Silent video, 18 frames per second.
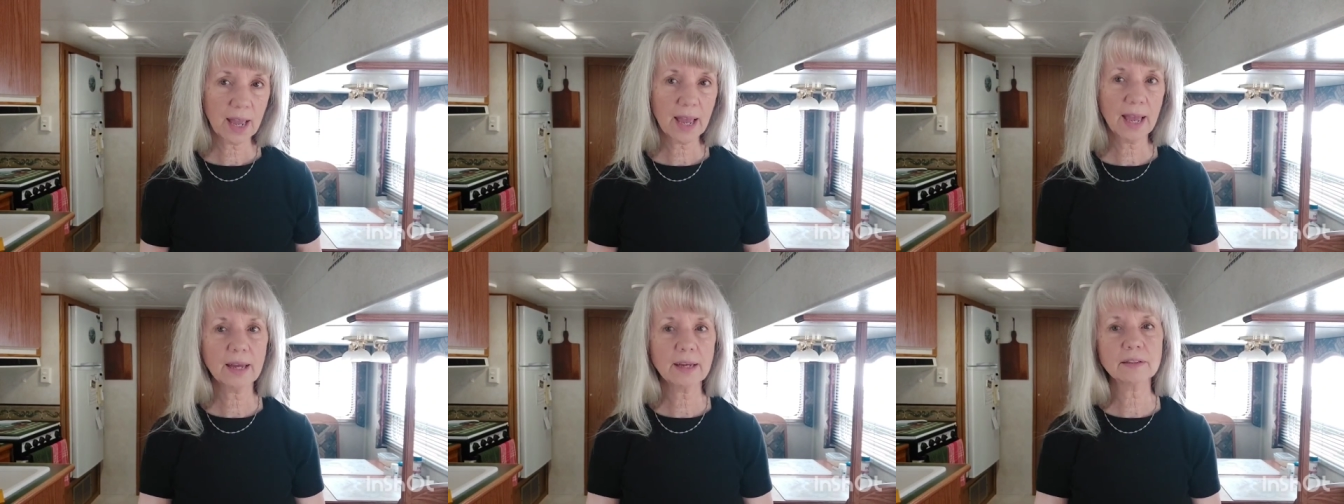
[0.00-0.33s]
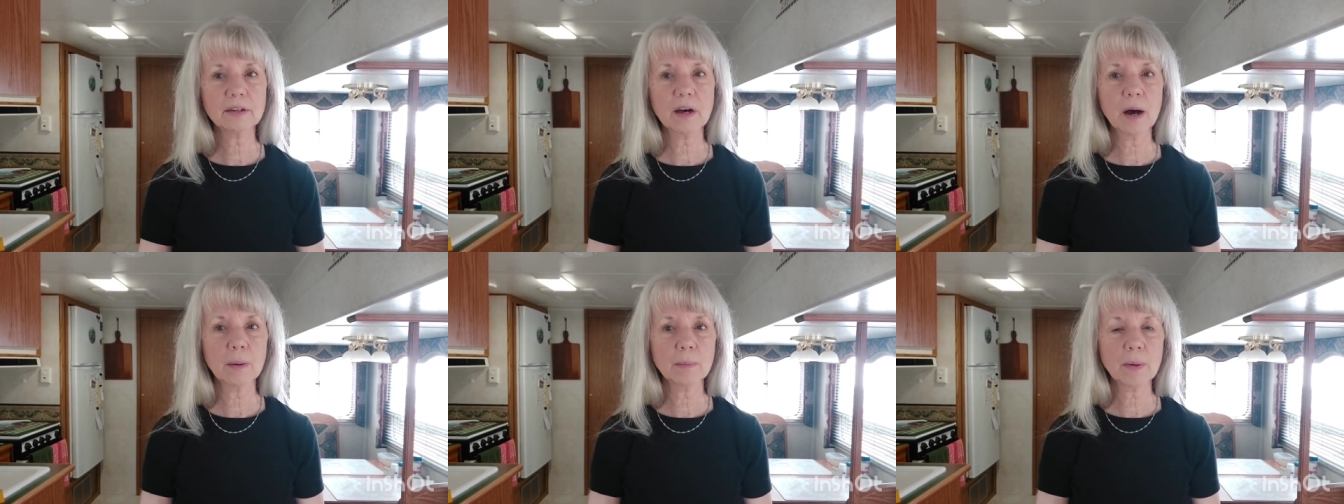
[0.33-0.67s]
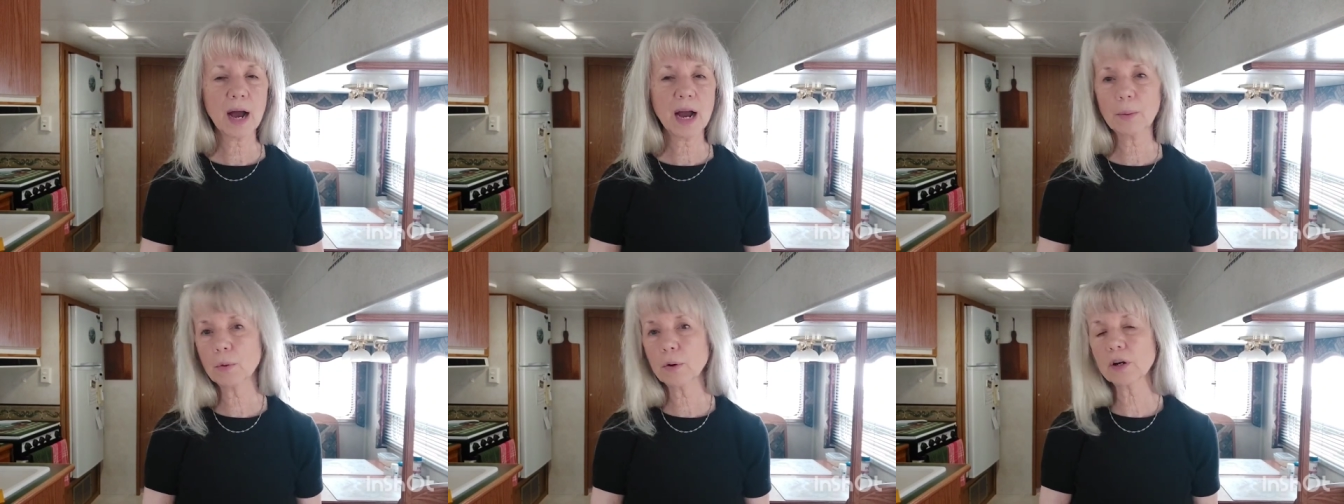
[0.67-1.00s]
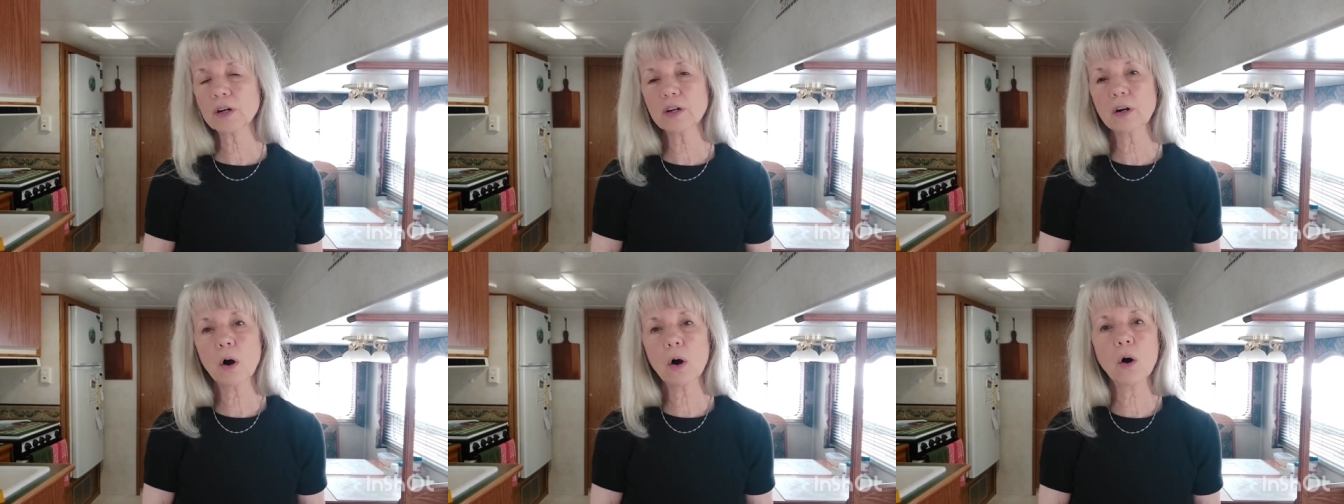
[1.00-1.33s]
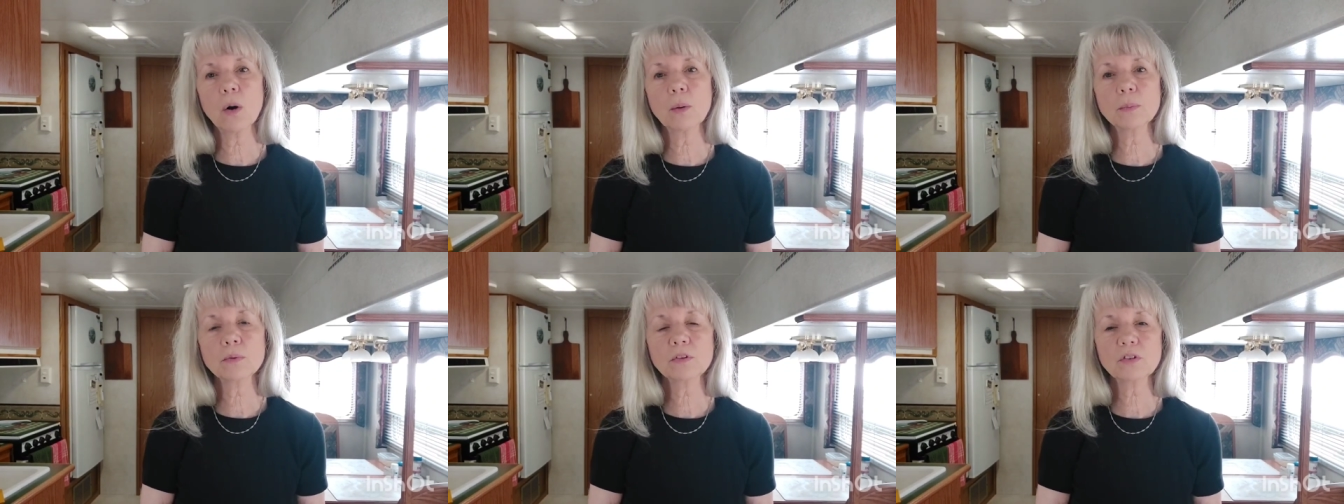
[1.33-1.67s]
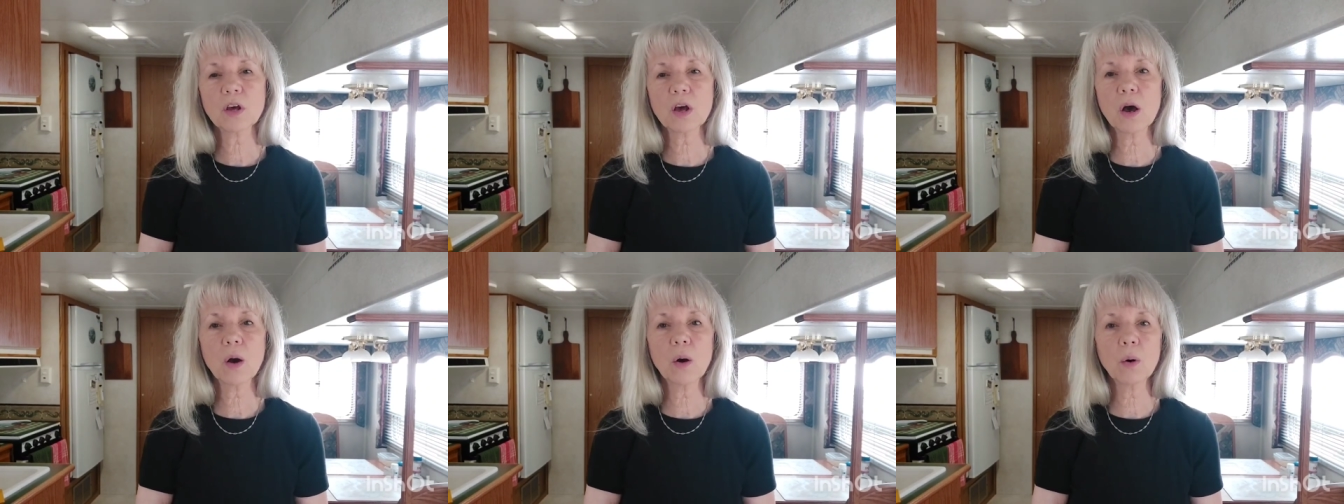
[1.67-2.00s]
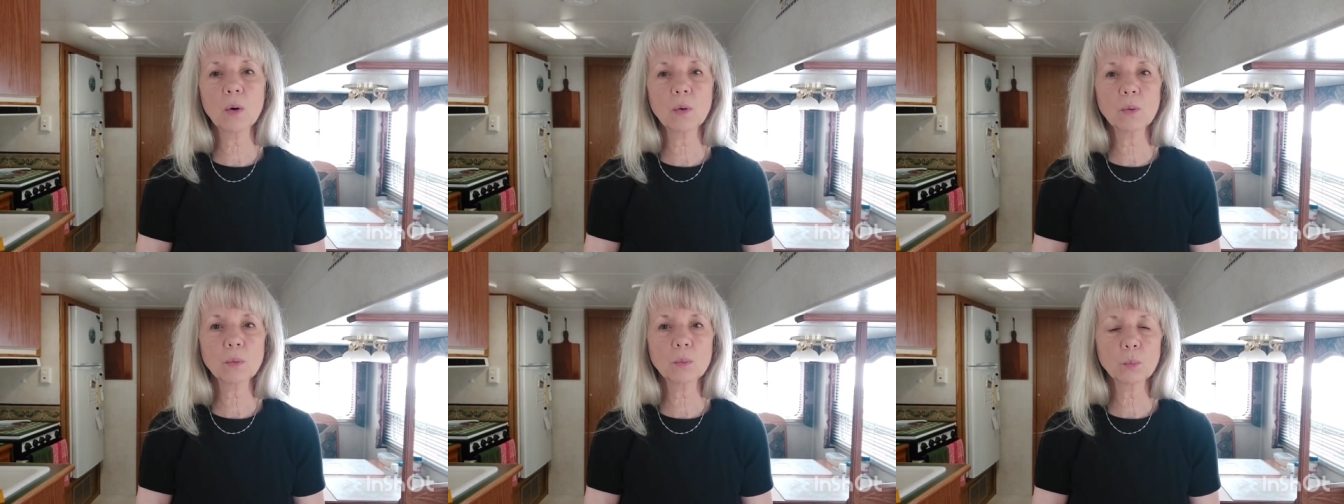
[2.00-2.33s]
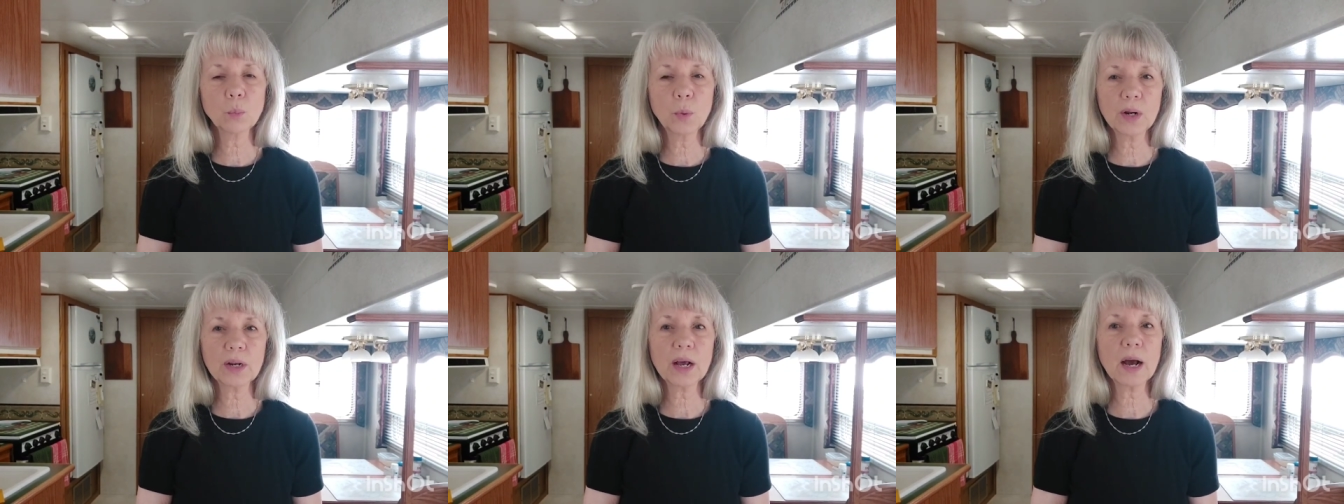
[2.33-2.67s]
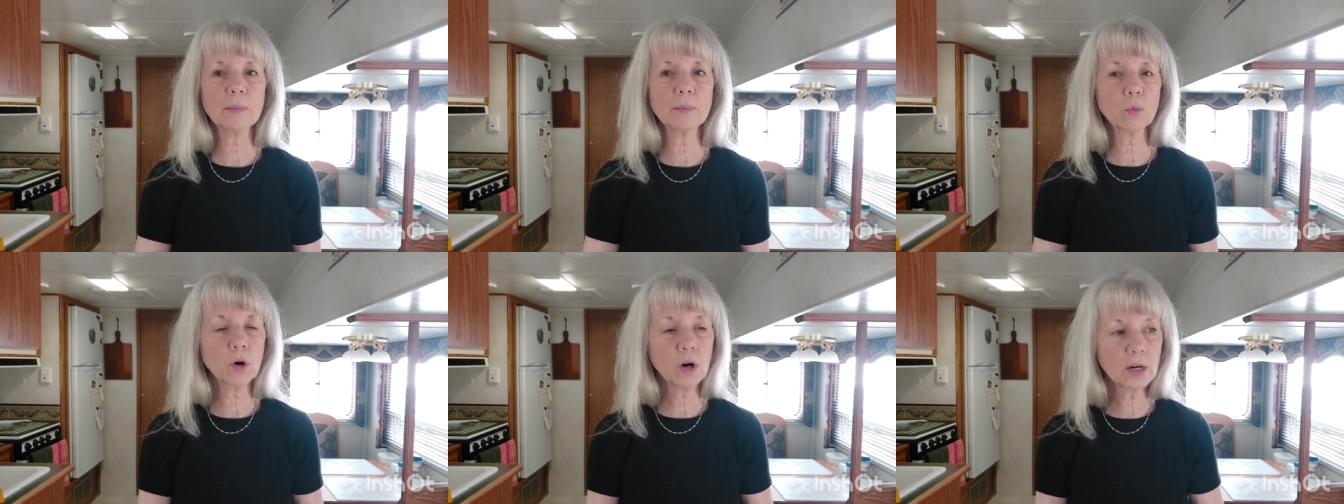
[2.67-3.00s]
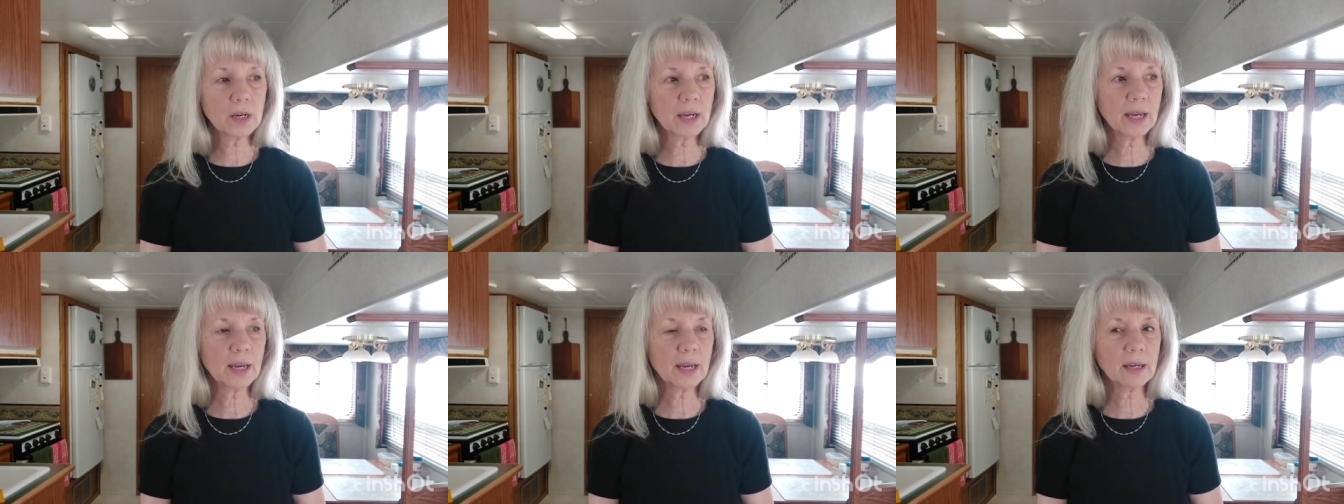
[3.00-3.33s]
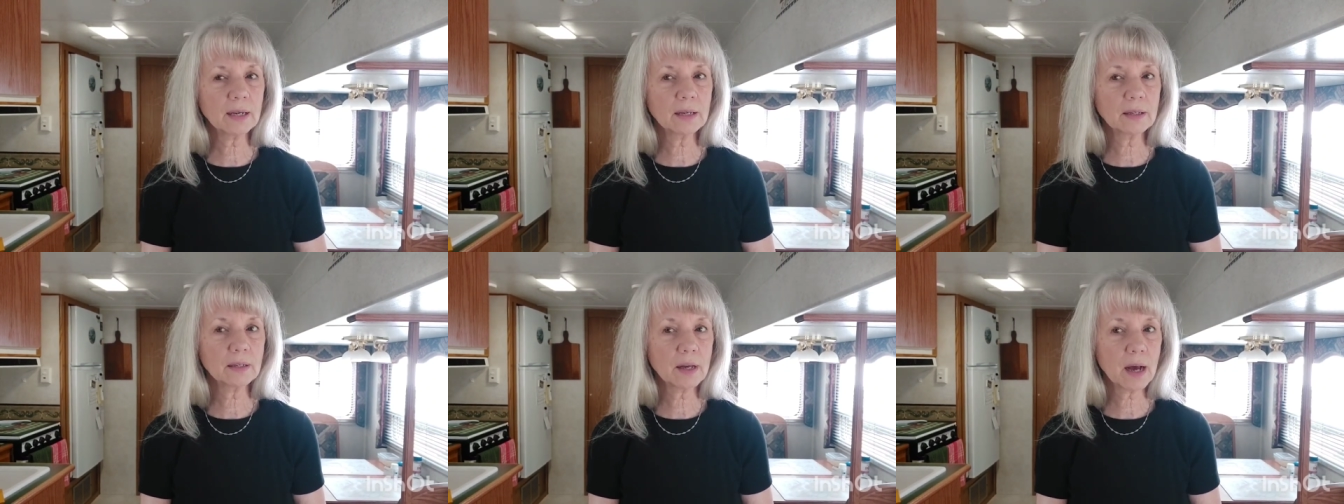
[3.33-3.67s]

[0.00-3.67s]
And um, I work at home, so when I'm working,